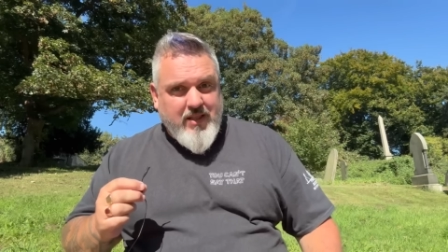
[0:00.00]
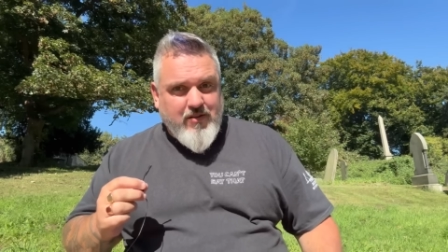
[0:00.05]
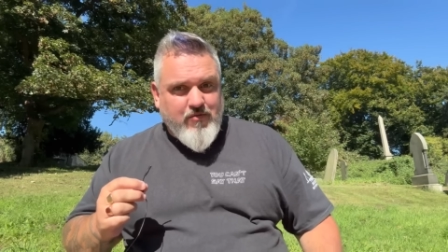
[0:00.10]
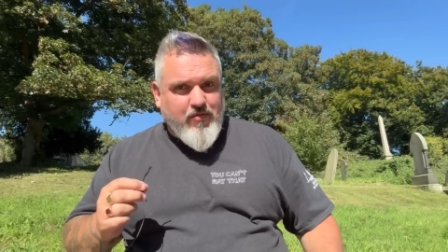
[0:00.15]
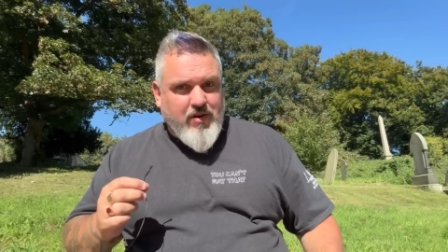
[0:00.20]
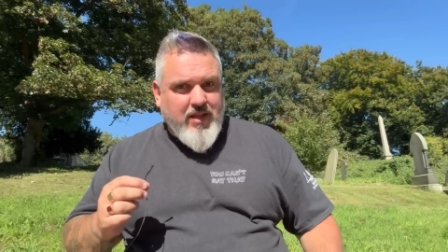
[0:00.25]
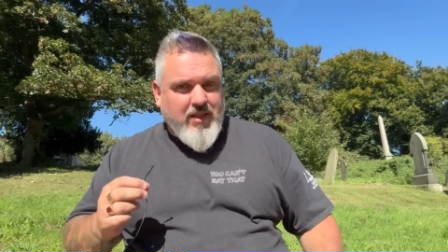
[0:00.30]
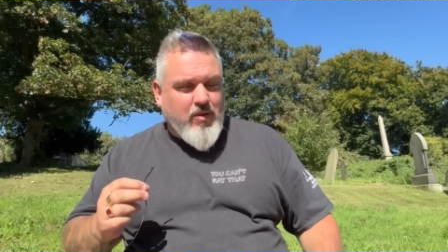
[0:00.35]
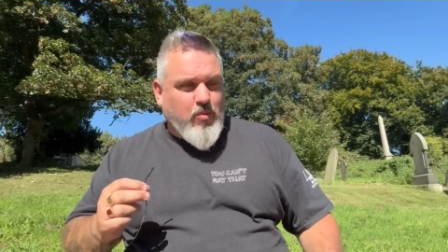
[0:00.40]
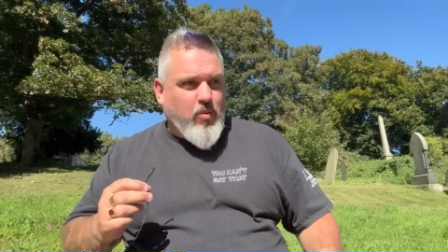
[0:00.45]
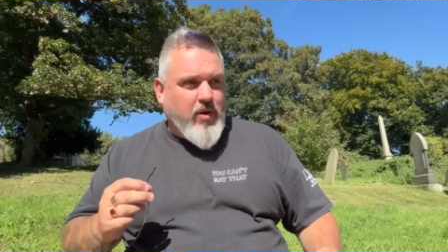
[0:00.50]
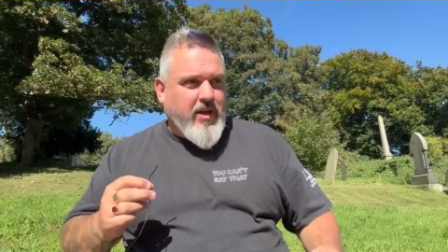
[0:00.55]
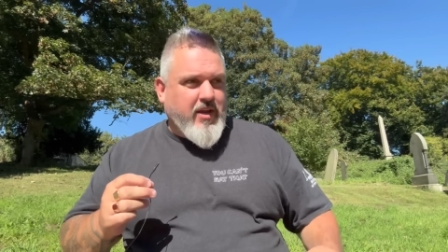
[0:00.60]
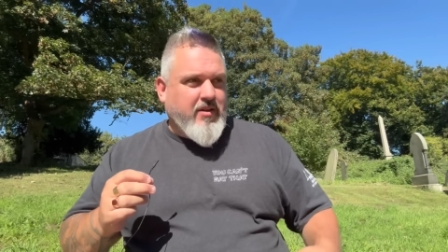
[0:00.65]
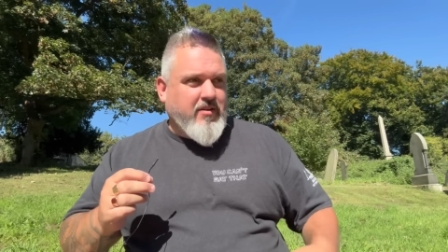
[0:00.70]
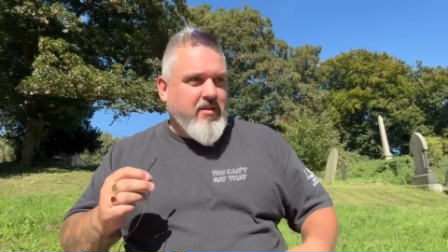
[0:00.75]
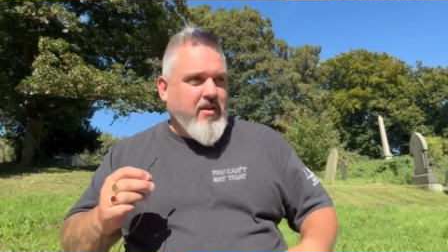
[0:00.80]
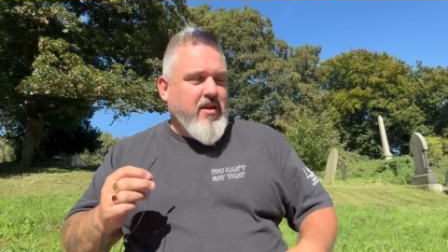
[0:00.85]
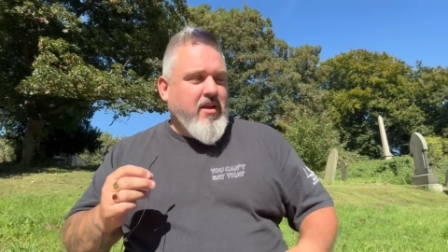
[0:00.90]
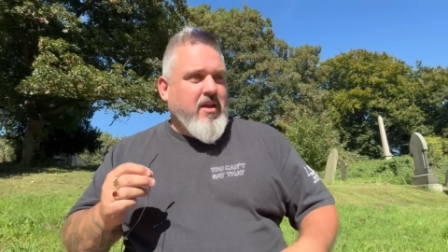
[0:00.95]
really weird.
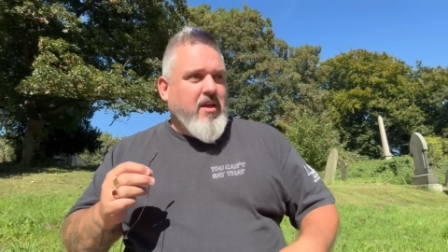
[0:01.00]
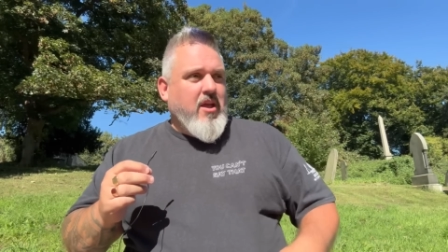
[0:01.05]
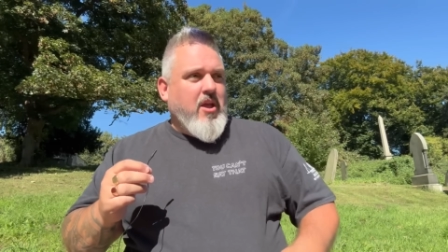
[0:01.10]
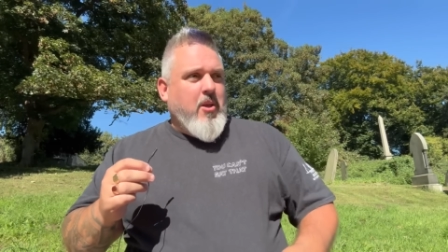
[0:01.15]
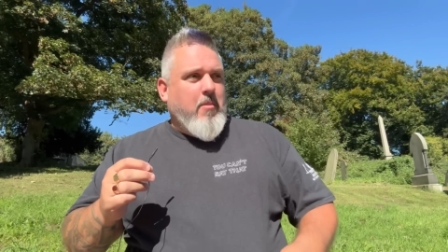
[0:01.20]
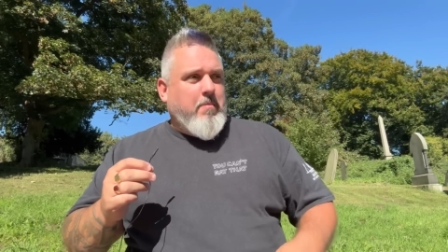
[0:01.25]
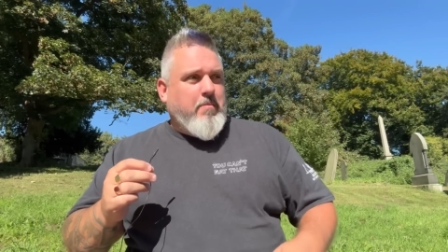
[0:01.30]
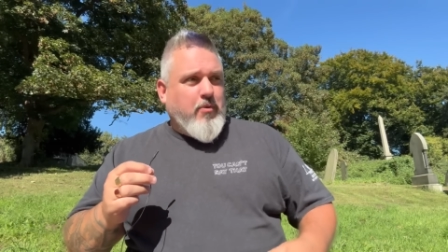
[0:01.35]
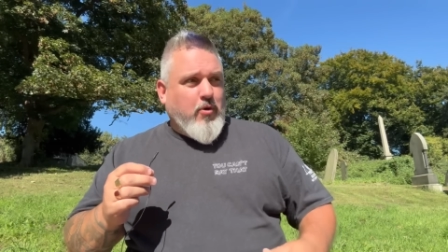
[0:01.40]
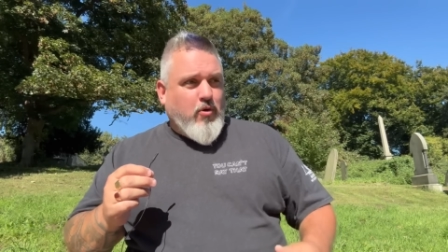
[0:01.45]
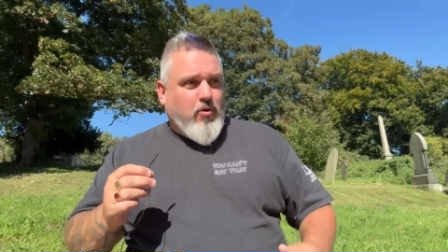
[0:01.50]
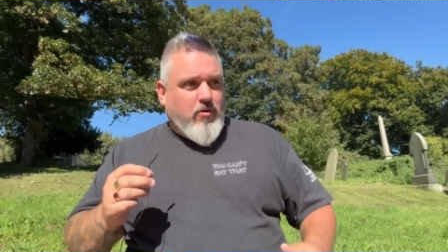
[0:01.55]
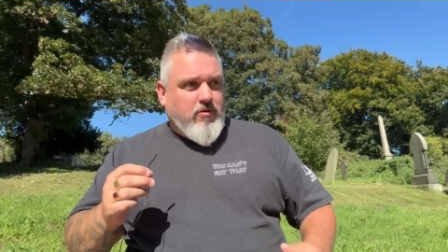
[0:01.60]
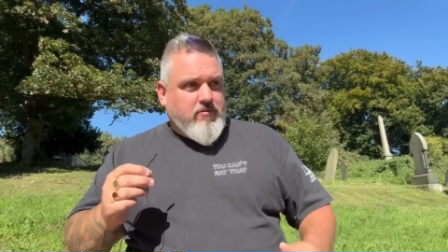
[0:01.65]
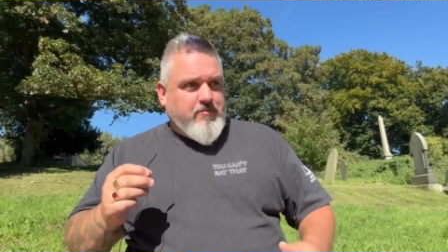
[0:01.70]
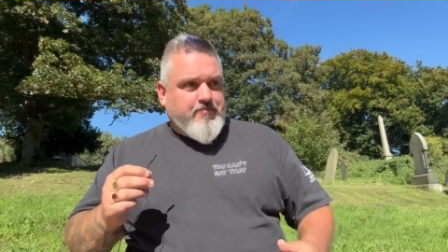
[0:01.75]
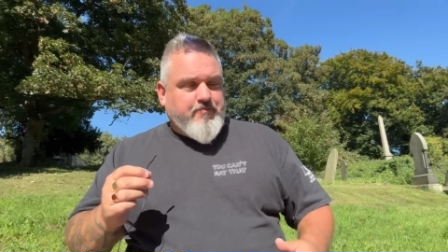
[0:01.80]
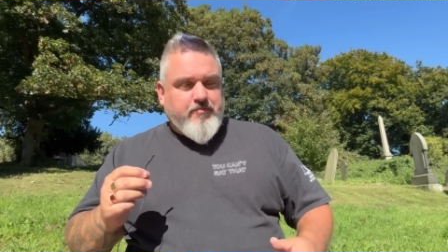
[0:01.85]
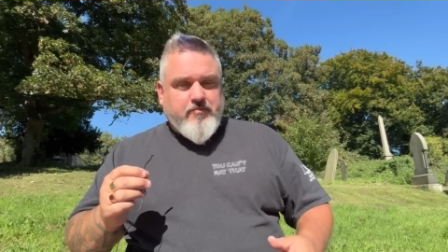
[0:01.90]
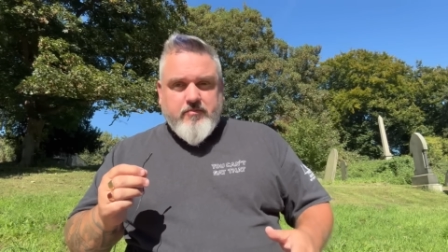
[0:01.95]
But
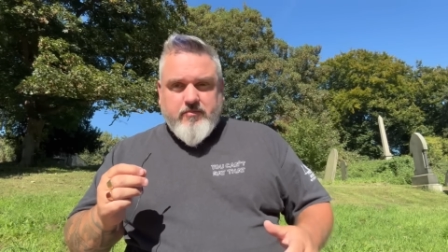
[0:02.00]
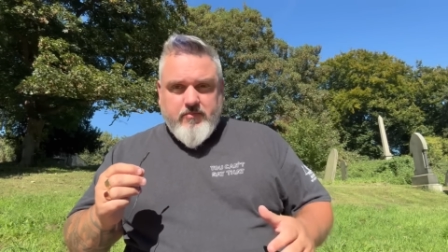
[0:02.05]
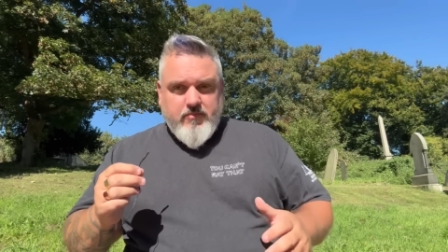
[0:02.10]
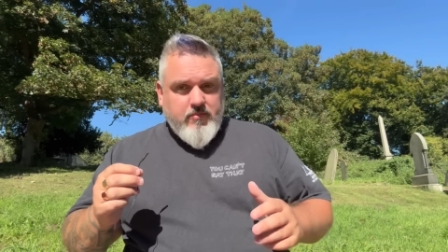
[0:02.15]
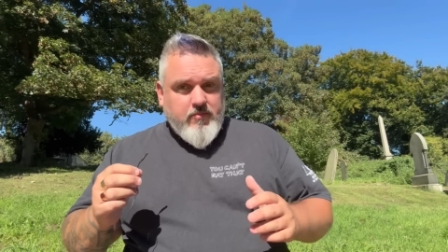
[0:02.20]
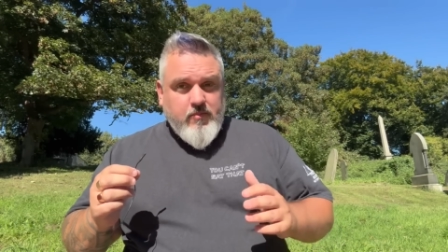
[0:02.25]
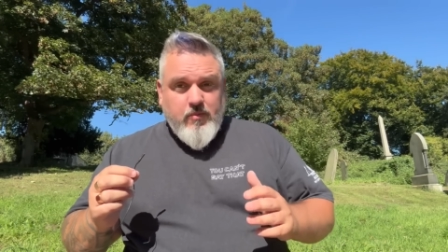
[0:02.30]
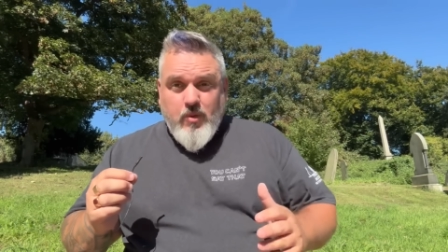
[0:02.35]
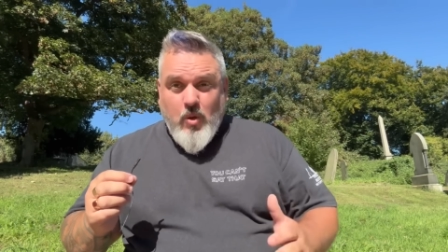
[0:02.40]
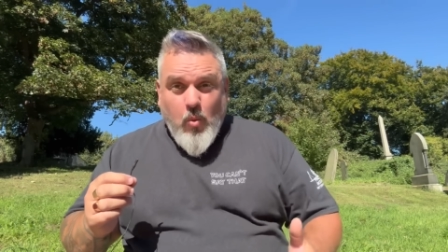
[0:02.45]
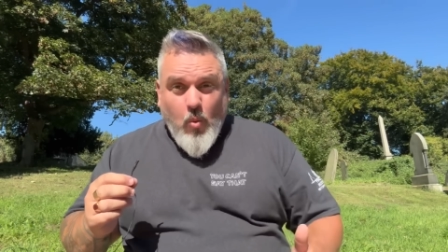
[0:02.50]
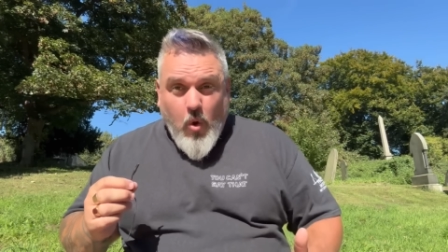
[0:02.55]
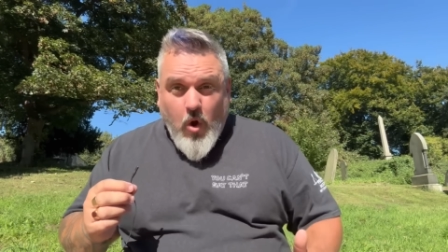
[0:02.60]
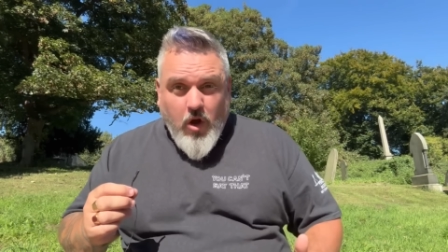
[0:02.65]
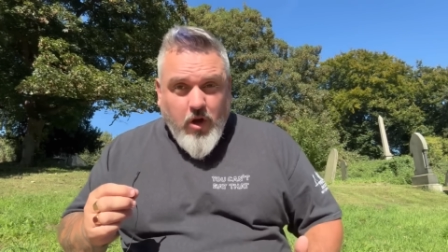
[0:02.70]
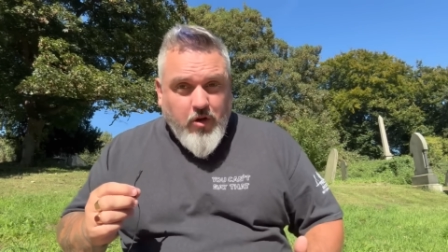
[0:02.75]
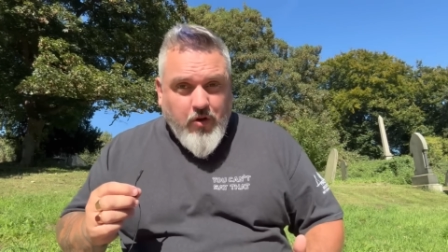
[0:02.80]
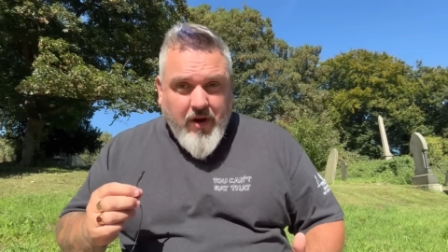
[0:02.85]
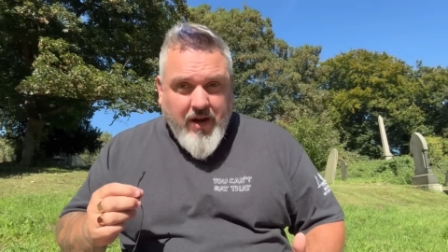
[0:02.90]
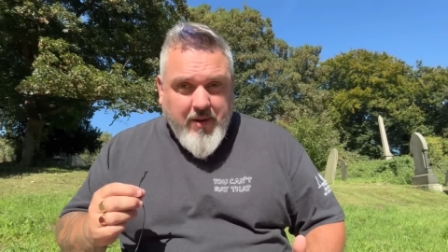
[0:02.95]
what a
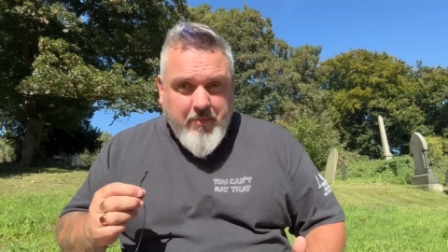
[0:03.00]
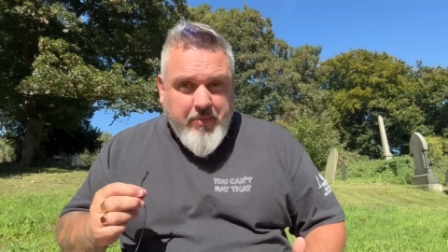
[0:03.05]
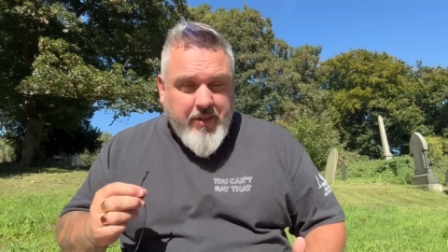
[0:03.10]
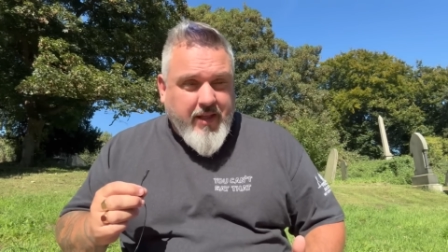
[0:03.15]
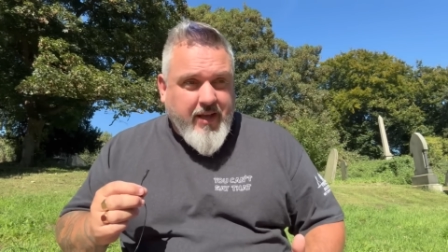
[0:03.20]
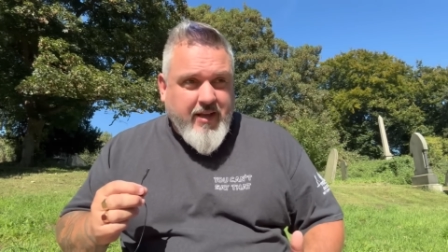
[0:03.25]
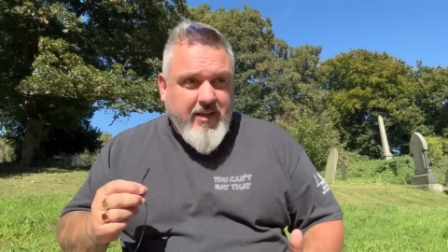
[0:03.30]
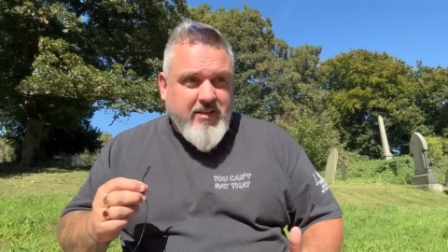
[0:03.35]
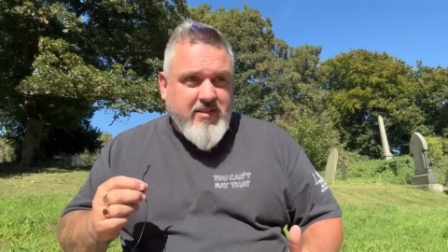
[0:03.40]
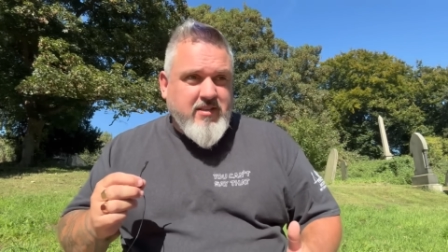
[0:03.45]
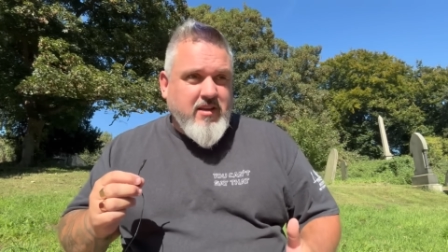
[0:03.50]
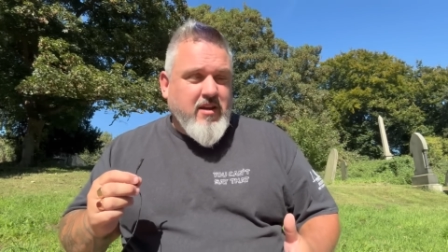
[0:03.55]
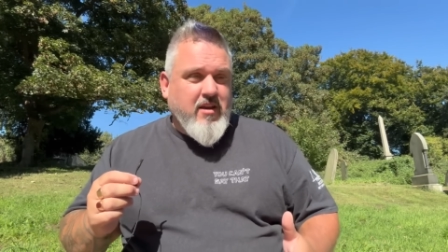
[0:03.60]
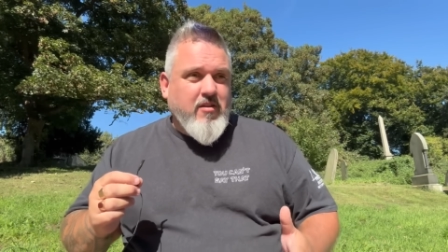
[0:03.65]
great place.